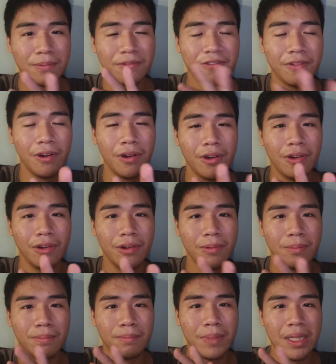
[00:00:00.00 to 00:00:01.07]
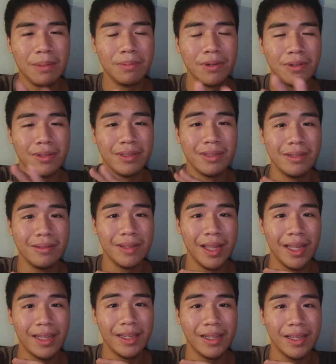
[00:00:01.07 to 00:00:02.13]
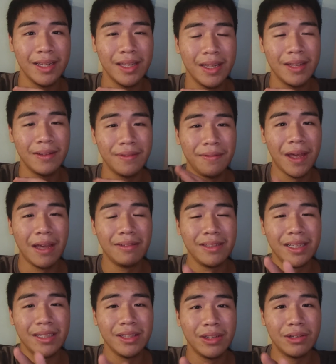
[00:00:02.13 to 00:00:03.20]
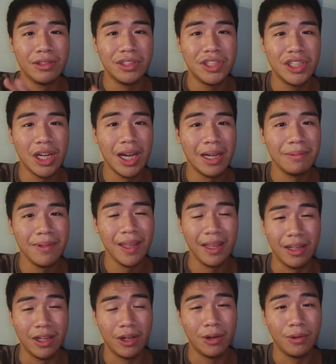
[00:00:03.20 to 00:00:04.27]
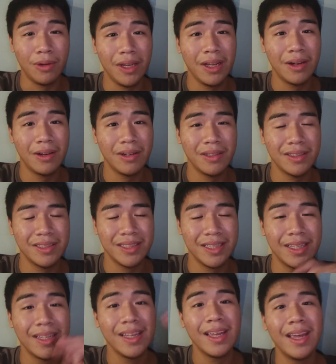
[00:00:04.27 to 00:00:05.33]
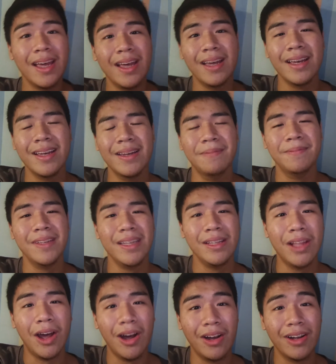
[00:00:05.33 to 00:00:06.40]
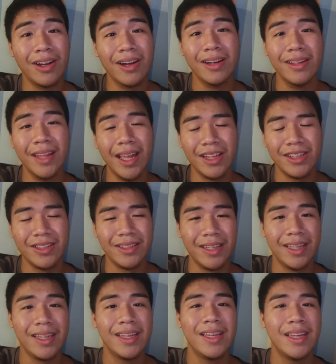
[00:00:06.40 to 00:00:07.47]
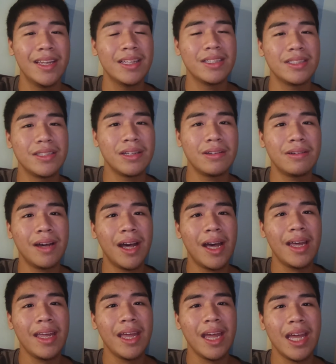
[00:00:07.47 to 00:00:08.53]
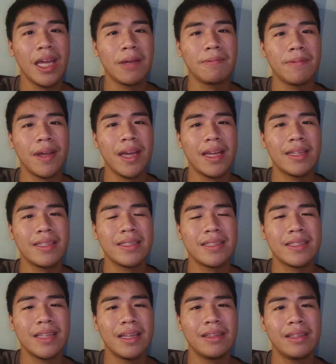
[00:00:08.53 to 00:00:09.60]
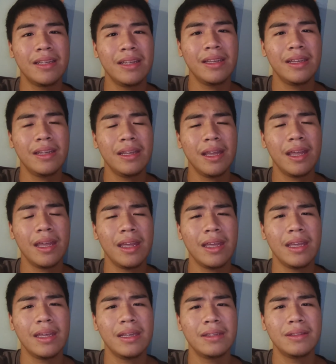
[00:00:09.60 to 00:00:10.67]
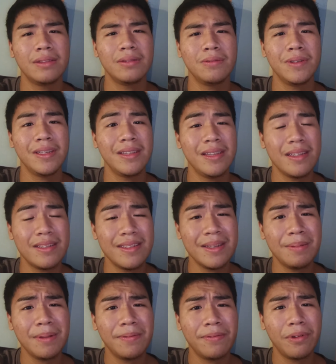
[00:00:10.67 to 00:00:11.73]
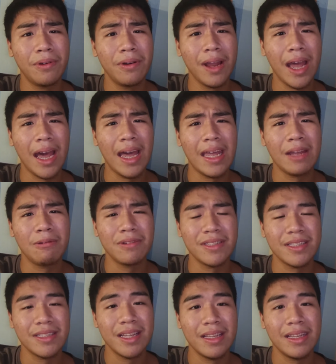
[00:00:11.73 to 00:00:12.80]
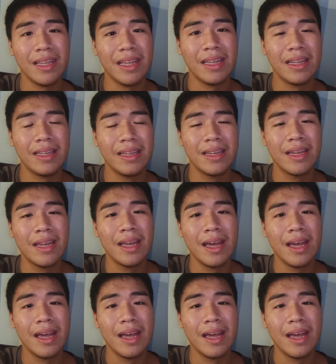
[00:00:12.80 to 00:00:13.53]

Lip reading: for people to like founding their job and career in Hong Kong actually. So I have a study in VTC before. I was studying